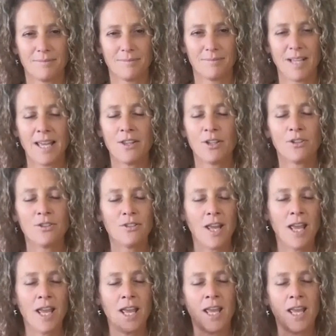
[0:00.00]
And they're
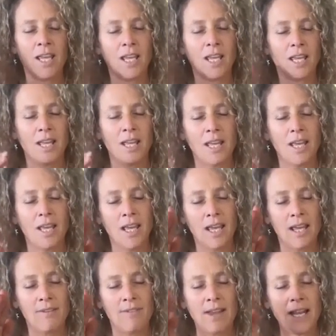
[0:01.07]
saying
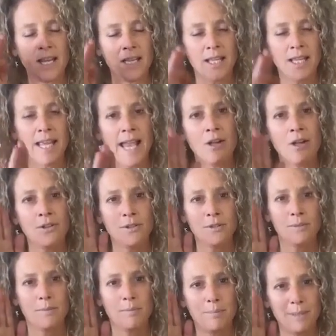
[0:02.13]
if anything
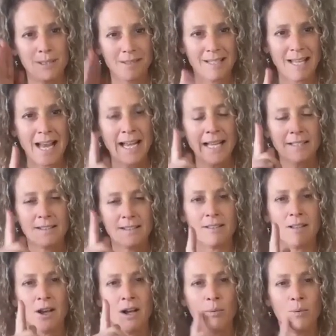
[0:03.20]
else besides the
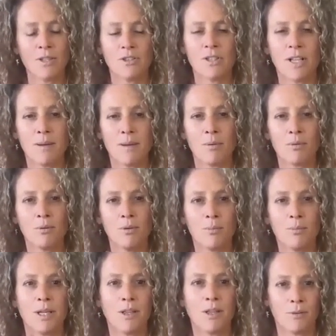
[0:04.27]
song wants to come through,
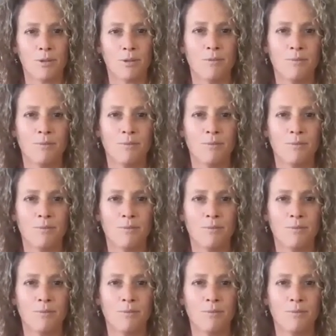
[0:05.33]
bring it through.